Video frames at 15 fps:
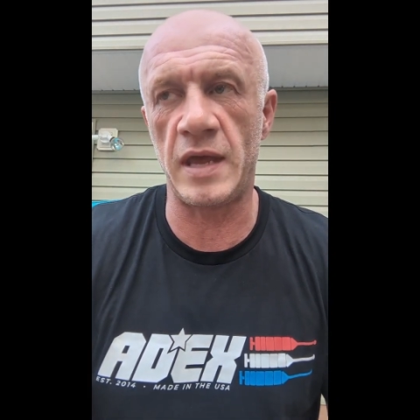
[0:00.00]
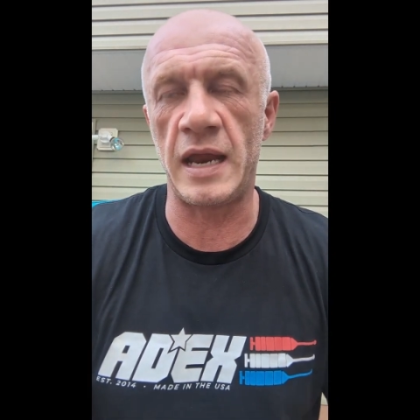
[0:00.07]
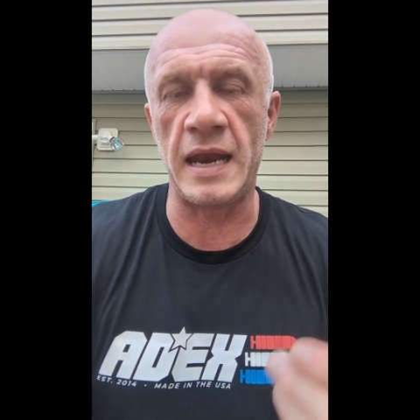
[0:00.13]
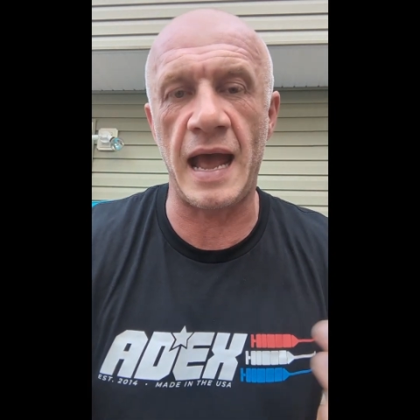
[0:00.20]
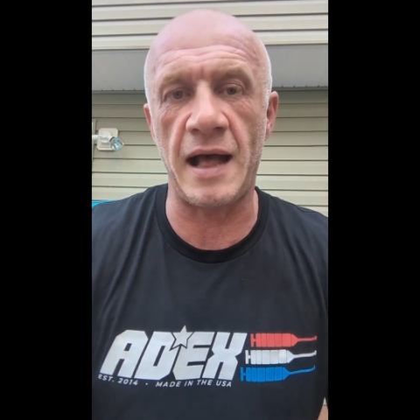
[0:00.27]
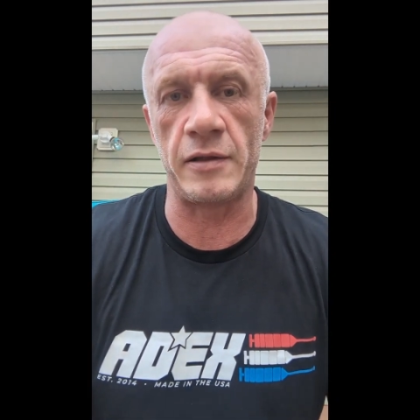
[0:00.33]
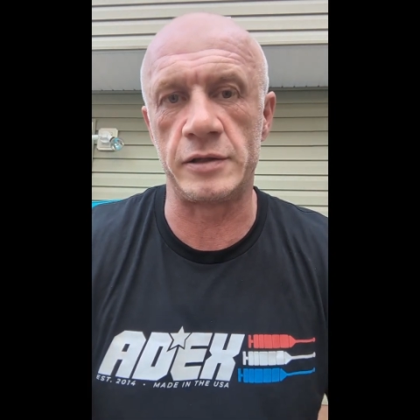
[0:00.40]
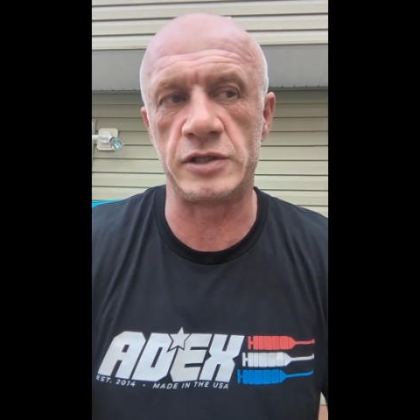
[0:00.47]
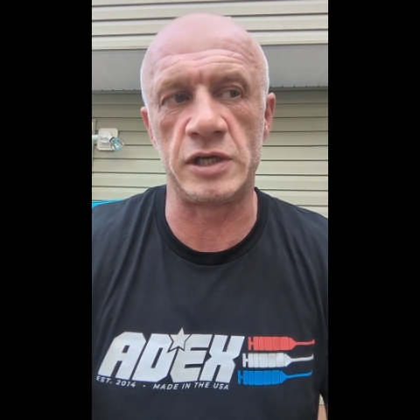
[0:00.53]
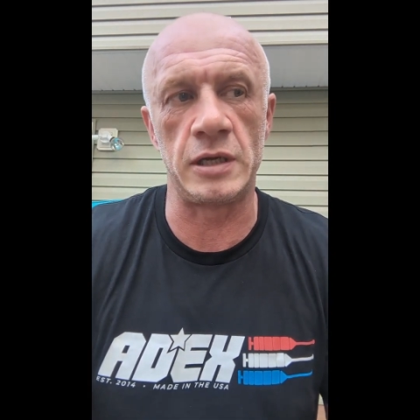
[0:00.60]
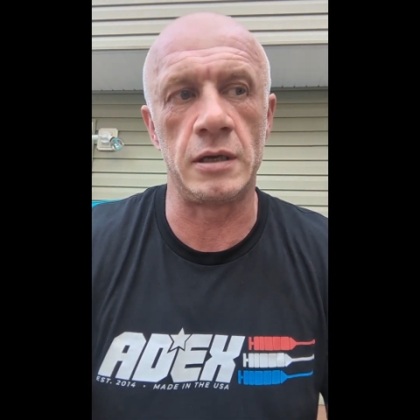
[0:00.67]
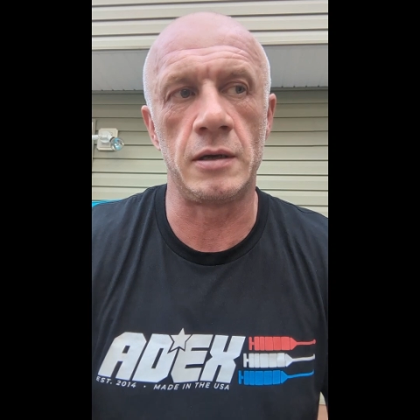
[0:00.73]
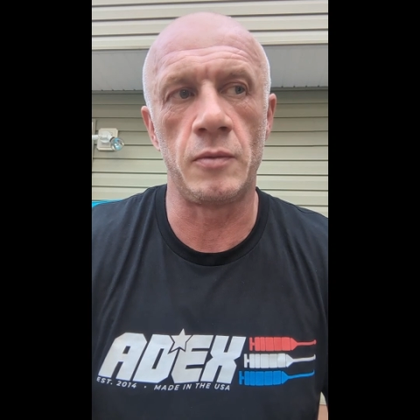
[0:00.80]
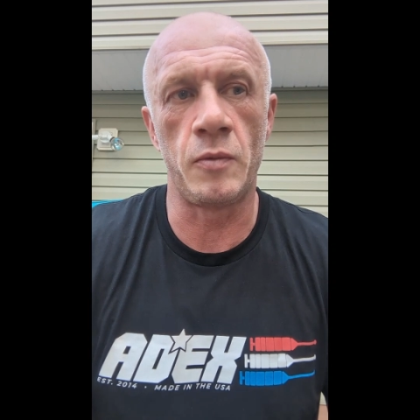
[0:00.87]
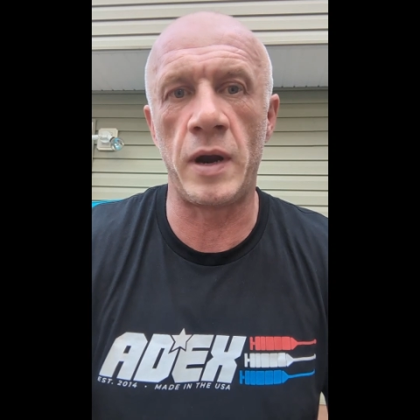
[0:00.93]

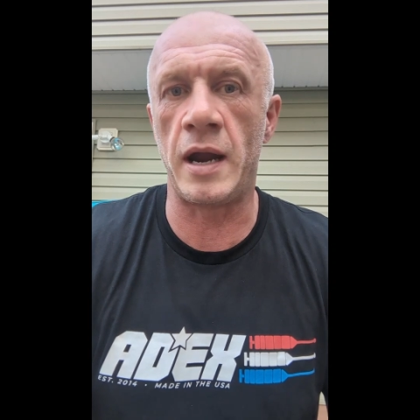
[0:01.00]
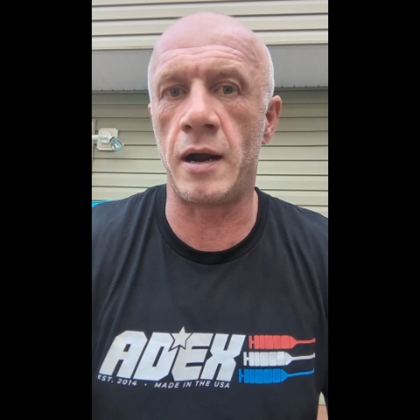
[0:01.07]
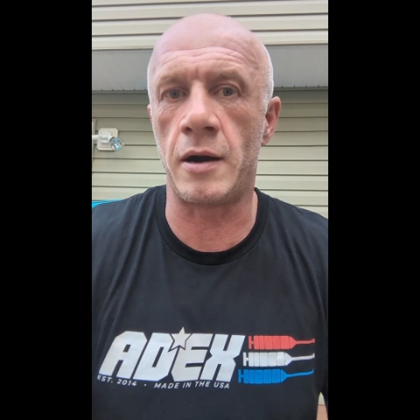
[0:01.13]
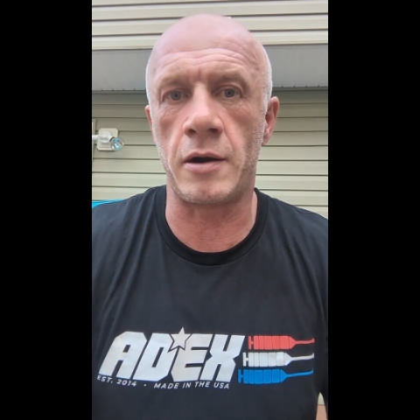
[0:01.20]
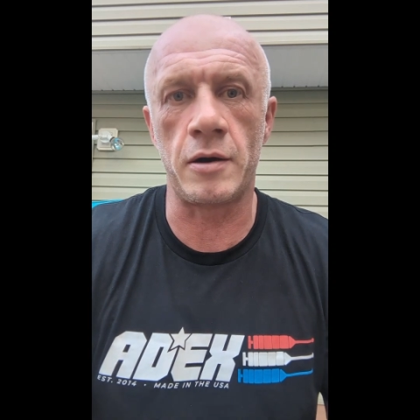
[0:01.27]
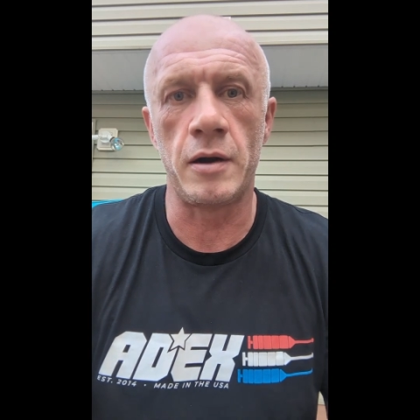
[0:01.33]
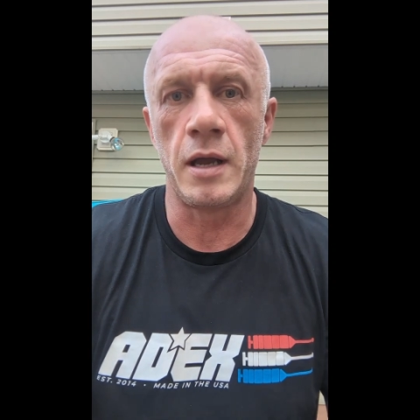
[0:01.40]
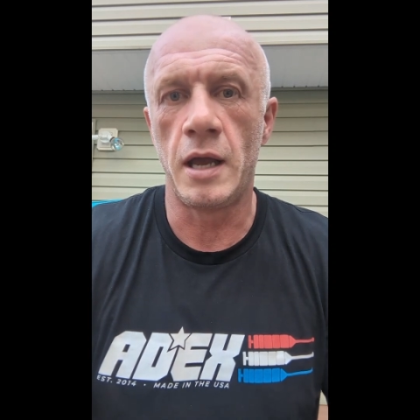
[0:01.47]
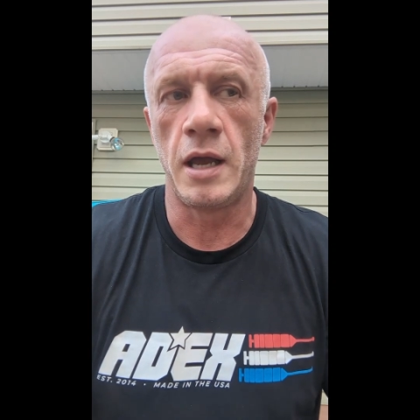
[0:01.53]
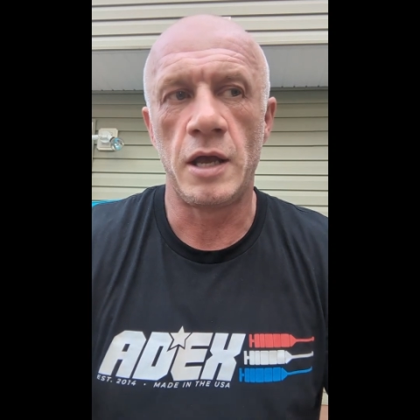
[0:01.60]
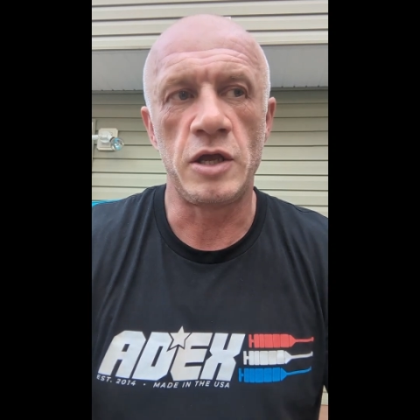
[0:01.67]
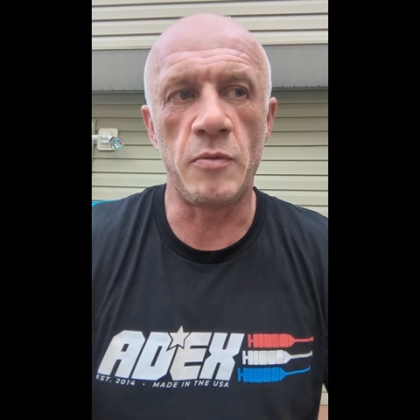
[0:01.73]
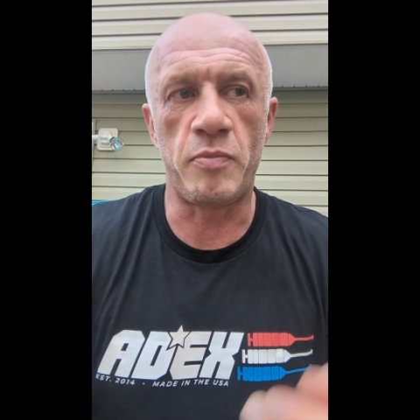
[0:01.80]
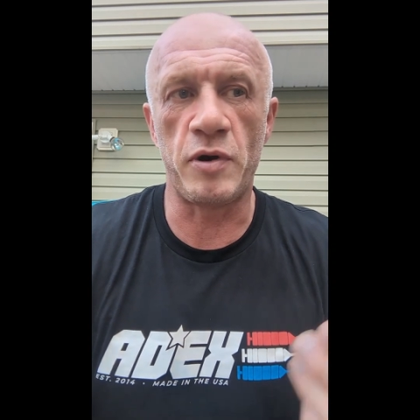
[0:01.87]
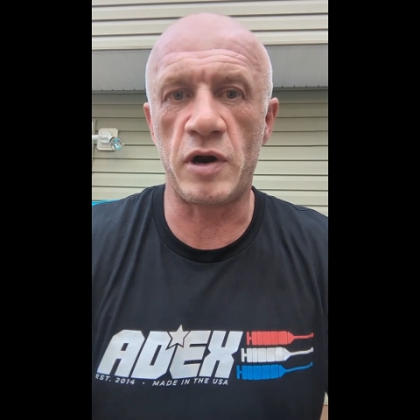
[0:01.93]
analogy, where
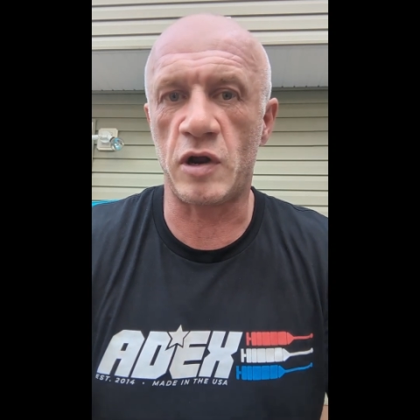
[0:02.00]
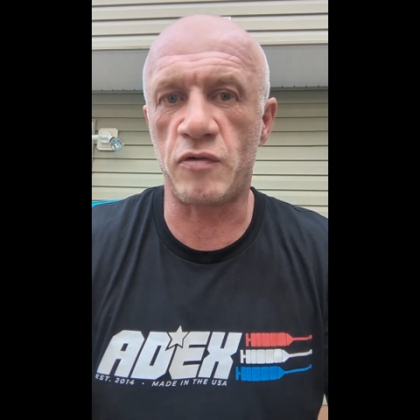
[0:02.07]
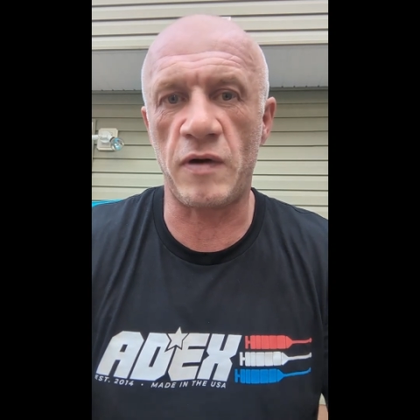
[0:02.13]
you put a